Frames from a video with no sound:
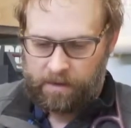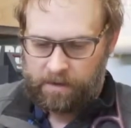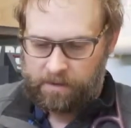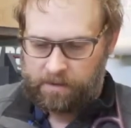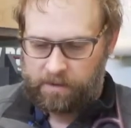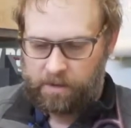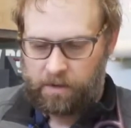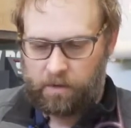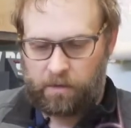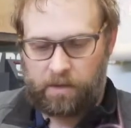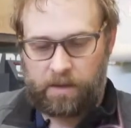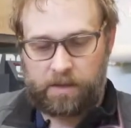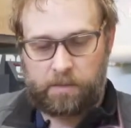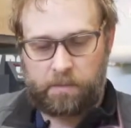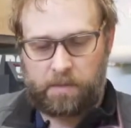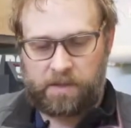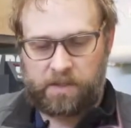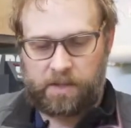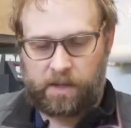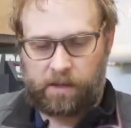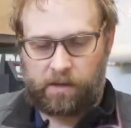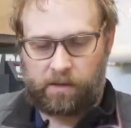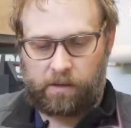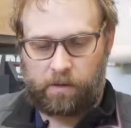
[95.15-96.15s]
So this
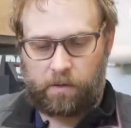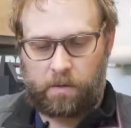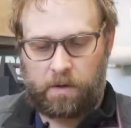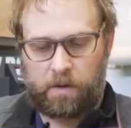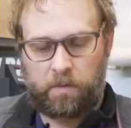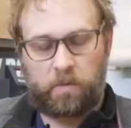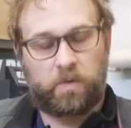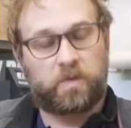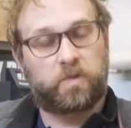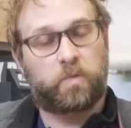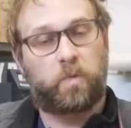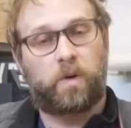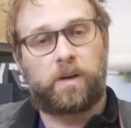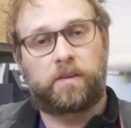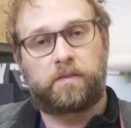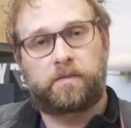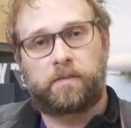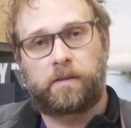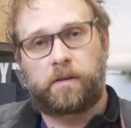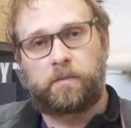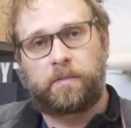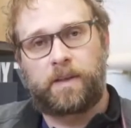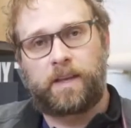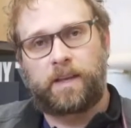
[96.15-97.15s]
particular one was one
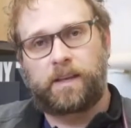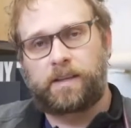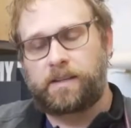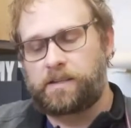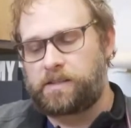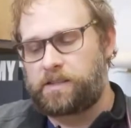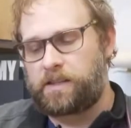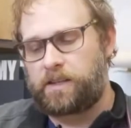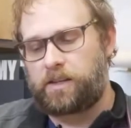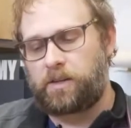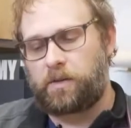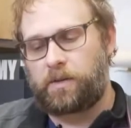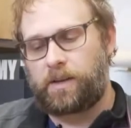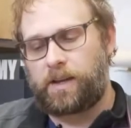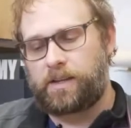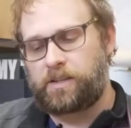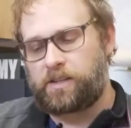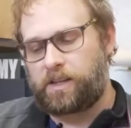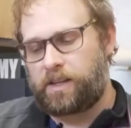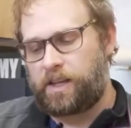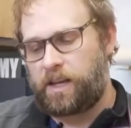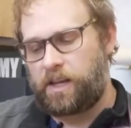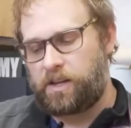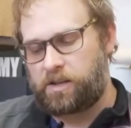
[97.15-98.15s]
from a continuing
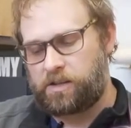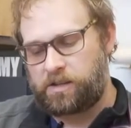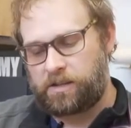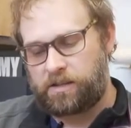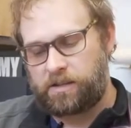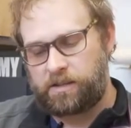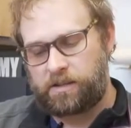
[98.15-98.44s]
education